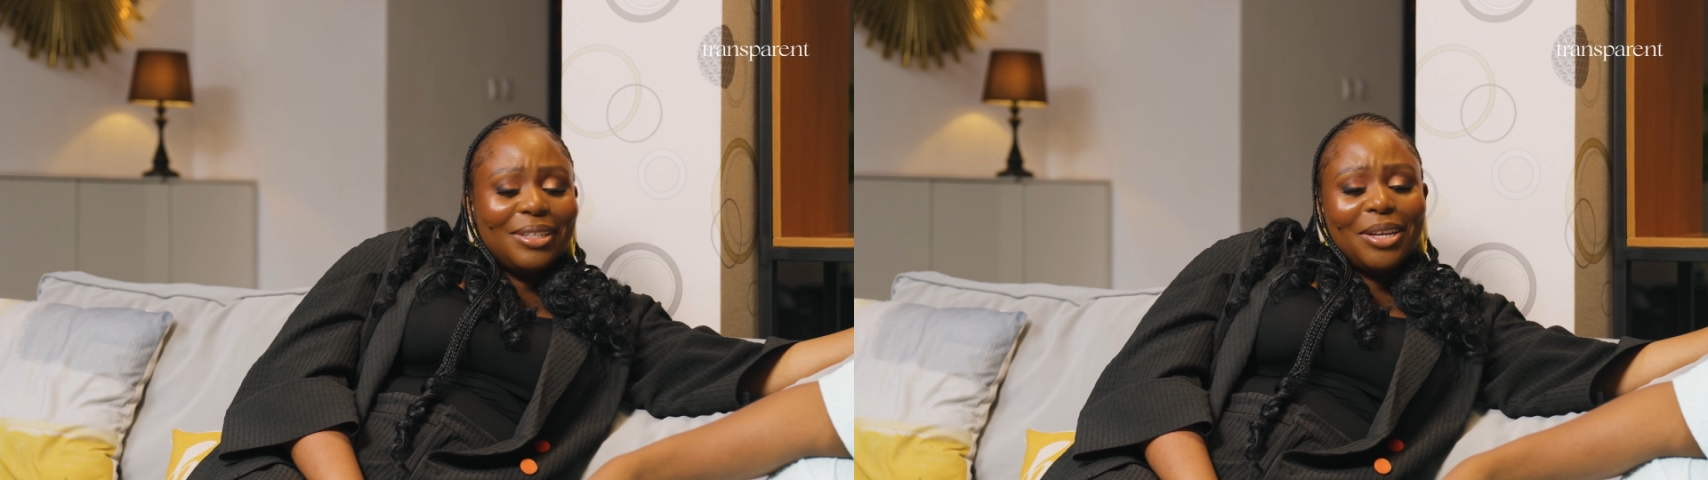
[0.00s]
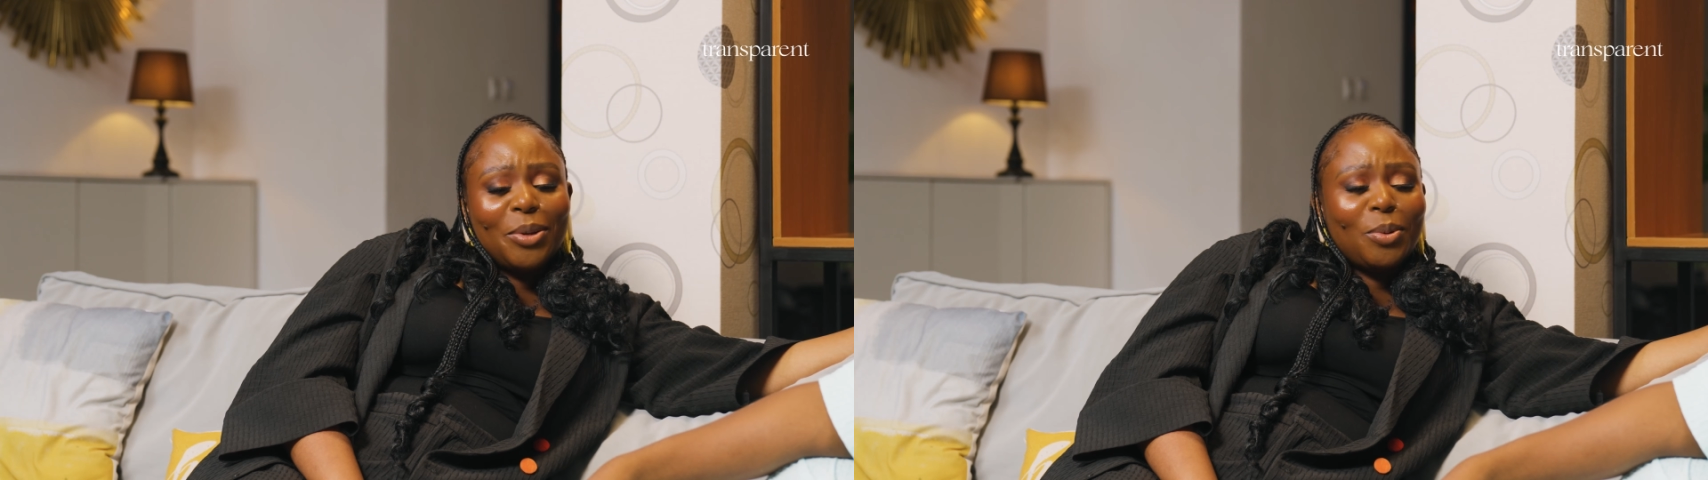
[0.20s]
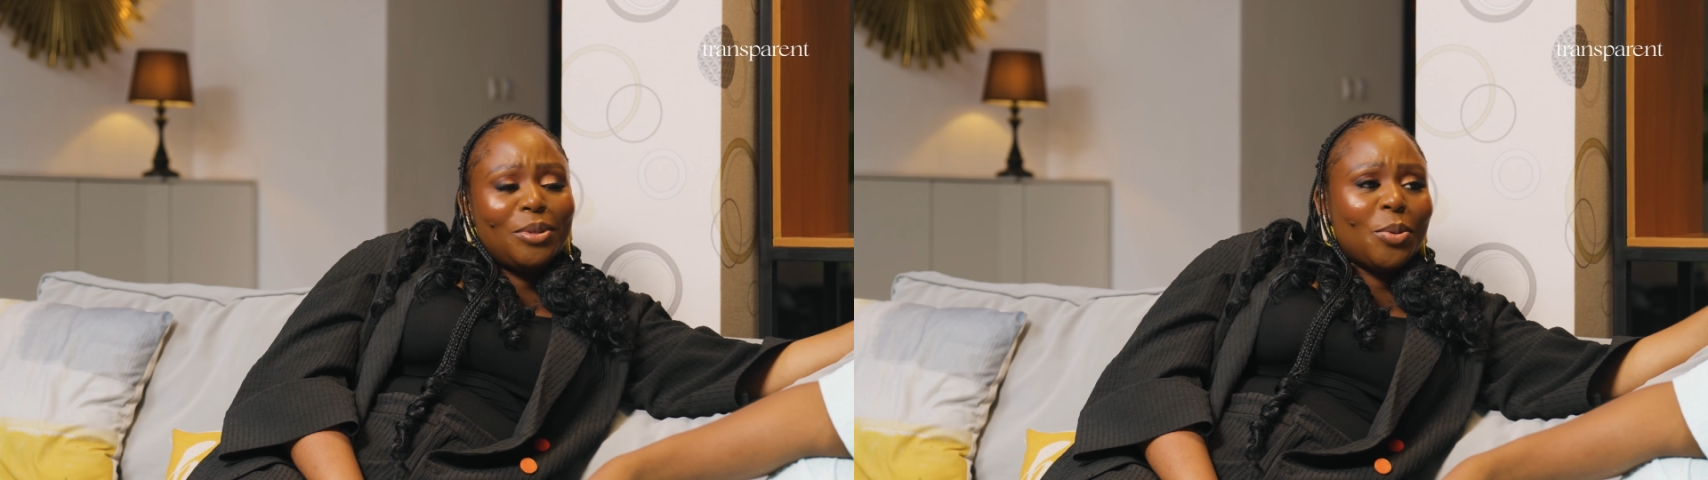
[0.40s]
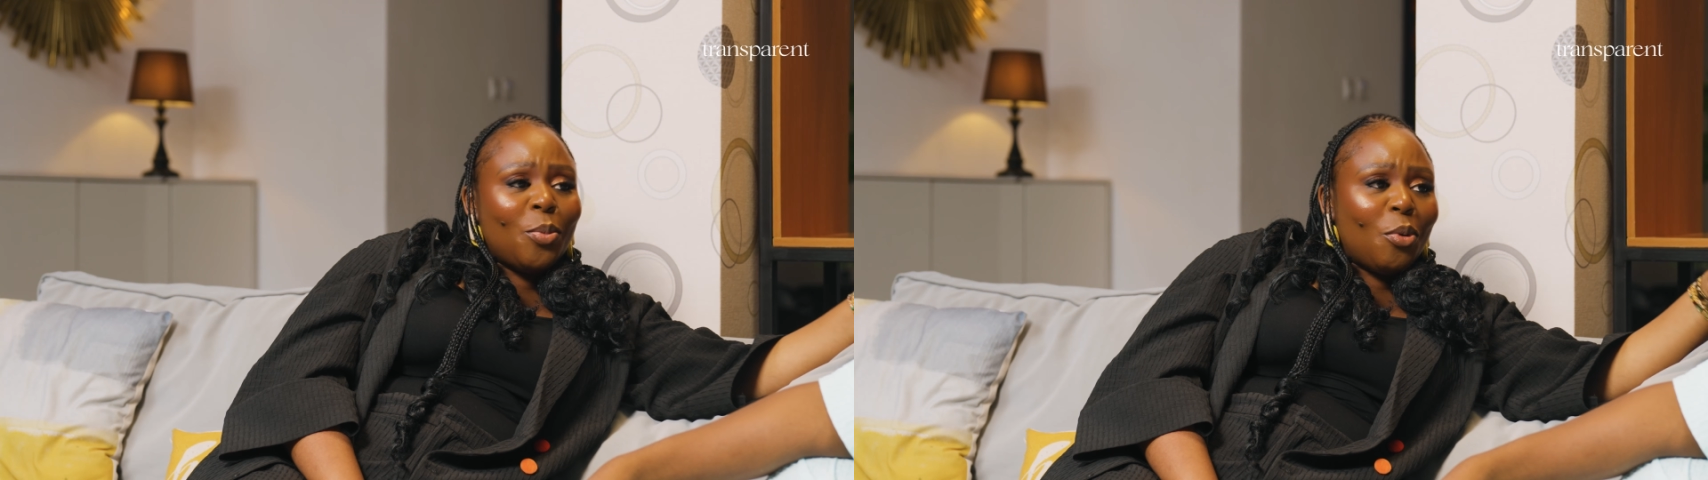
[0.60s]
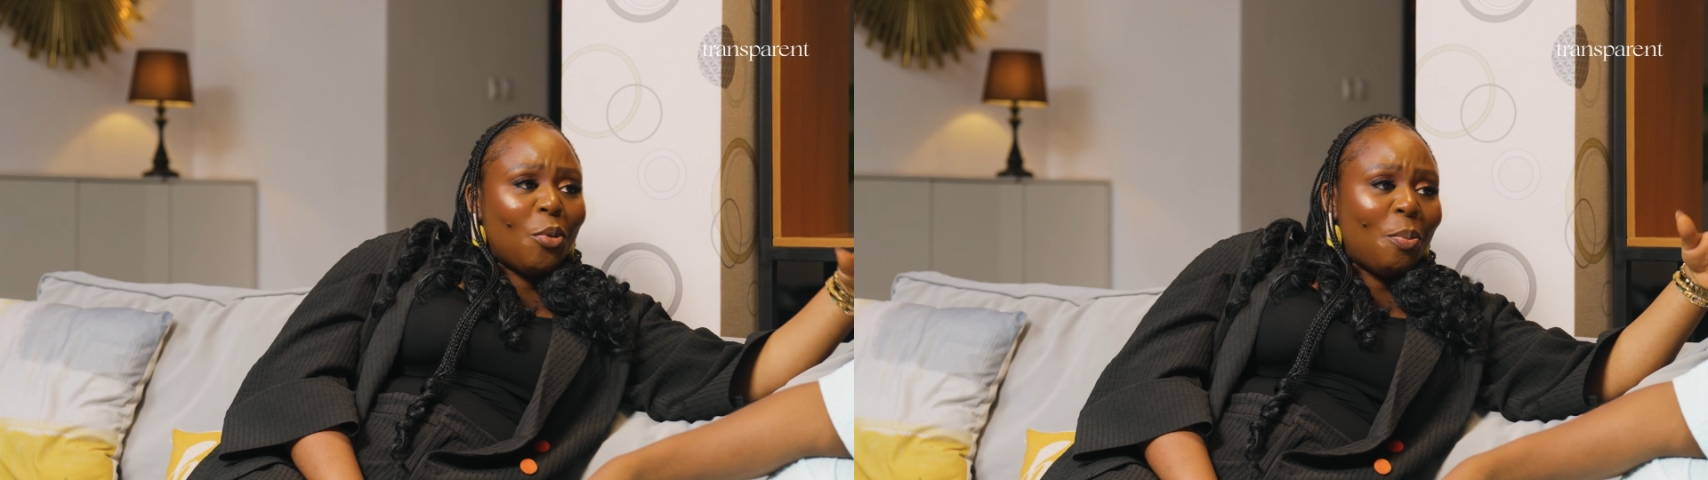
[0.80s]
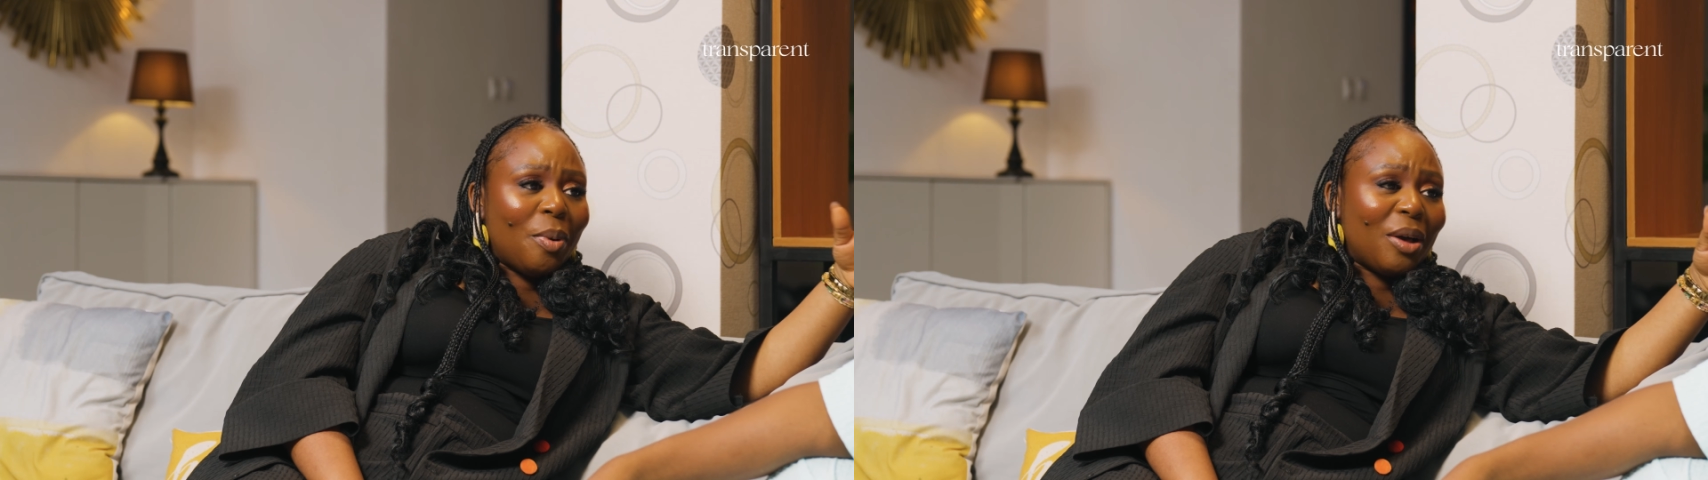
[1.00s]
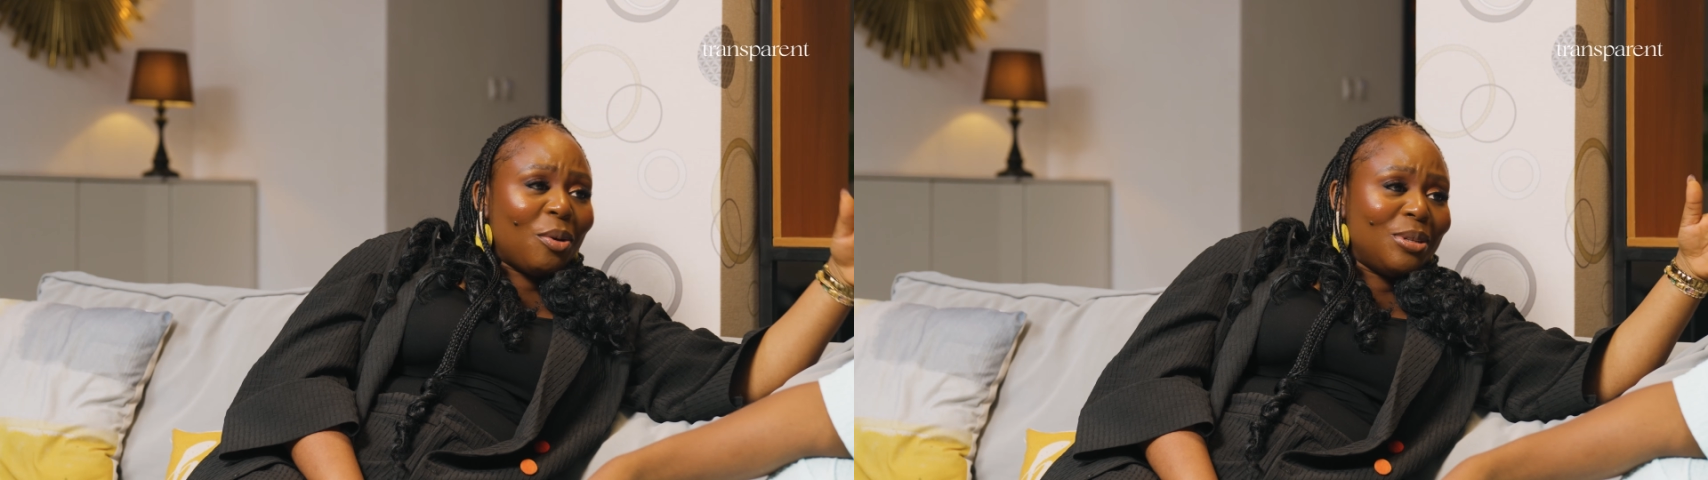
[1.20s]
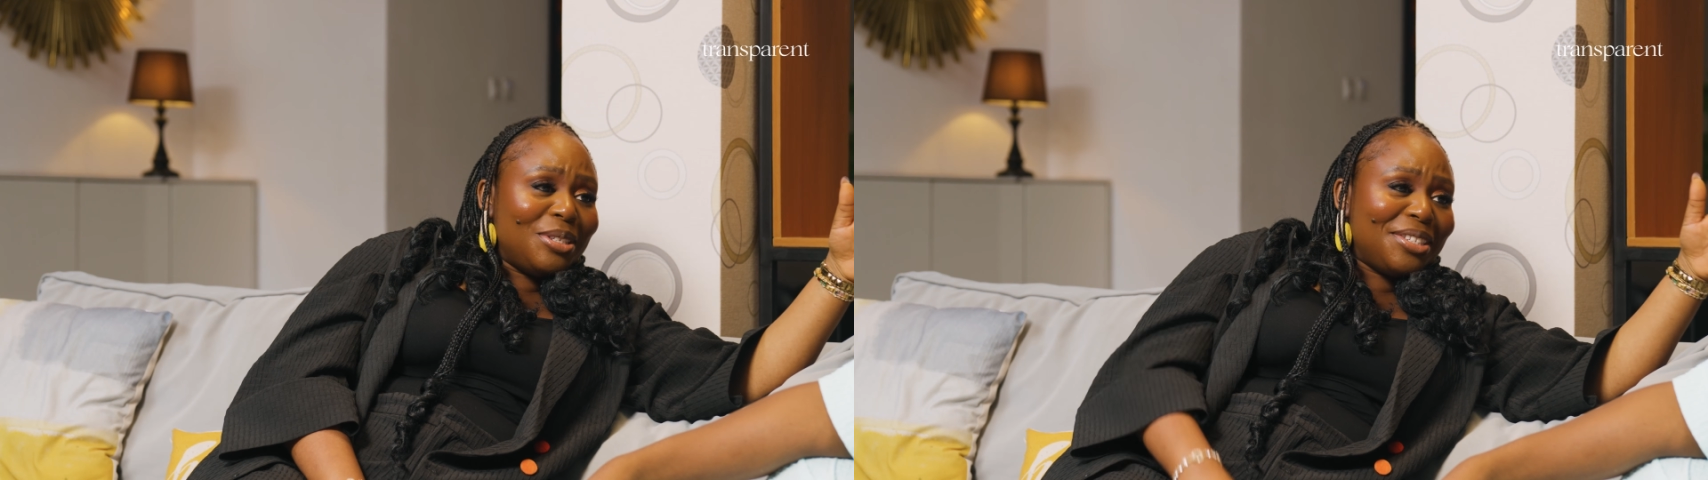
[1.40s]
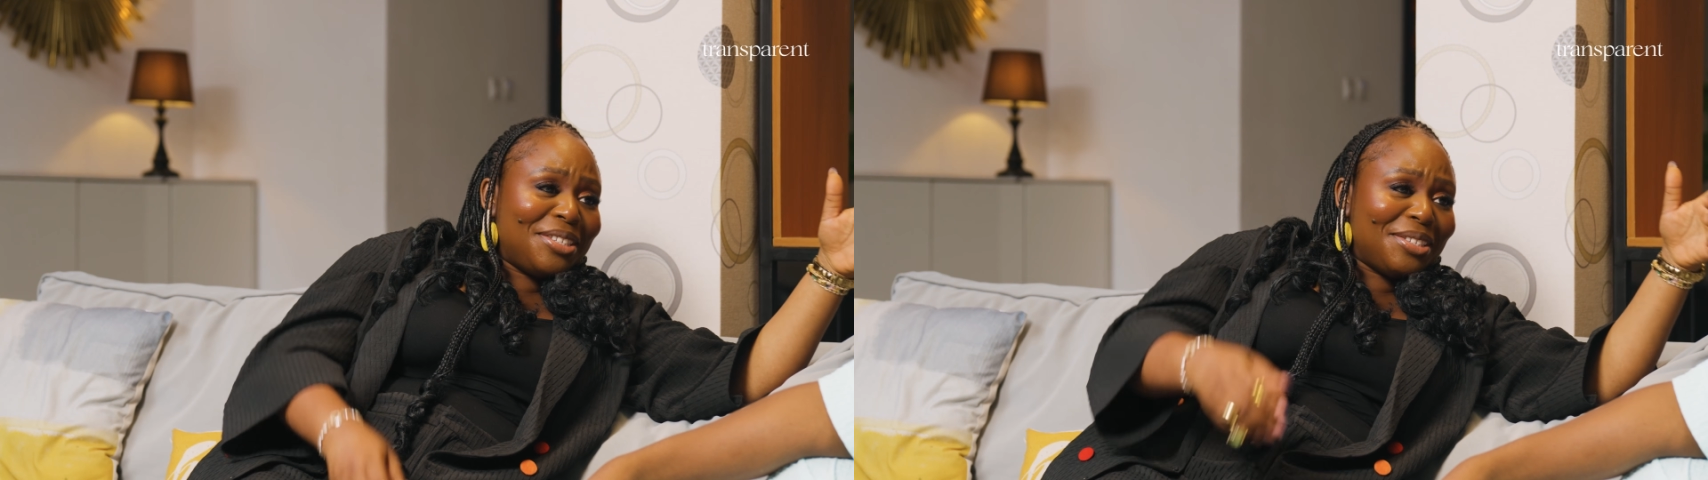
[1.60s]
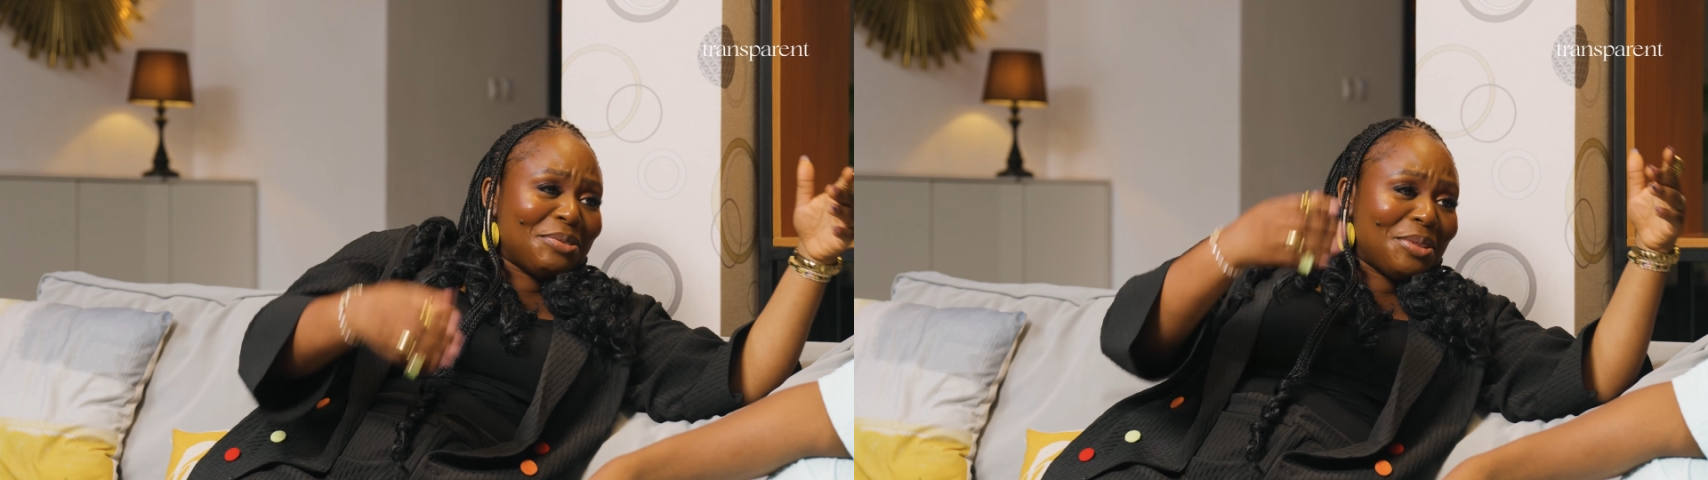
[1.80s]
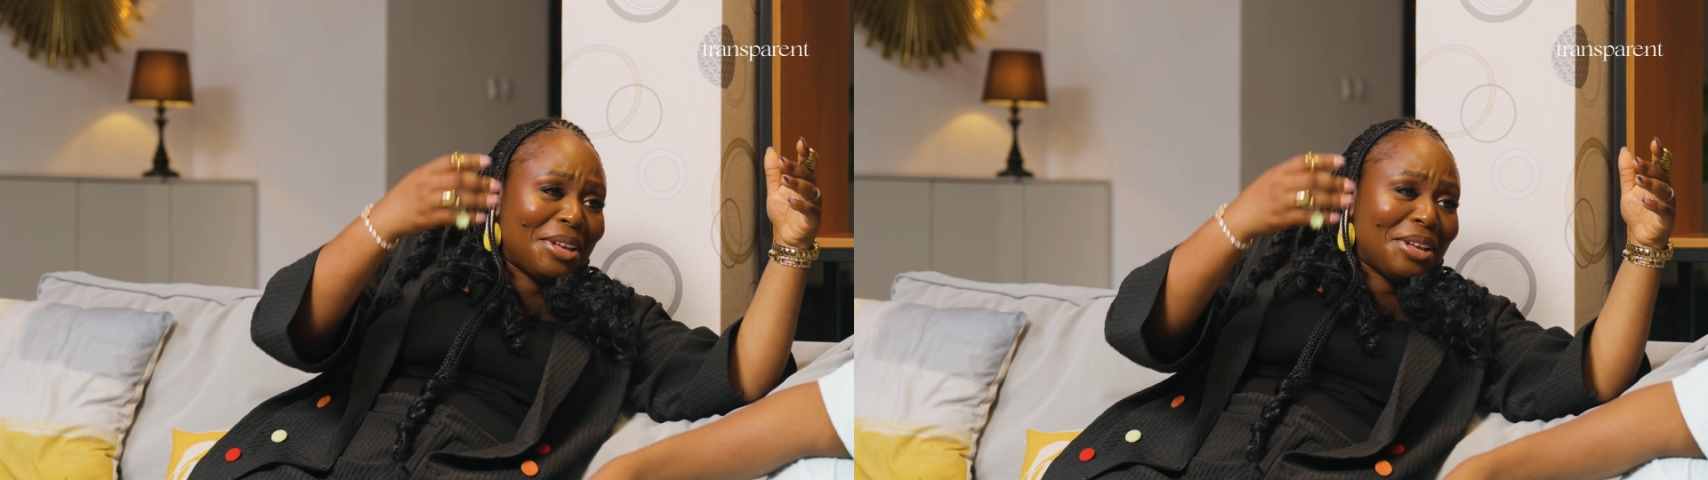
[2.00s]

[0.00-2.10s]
I don't want to say Mongo Park, all this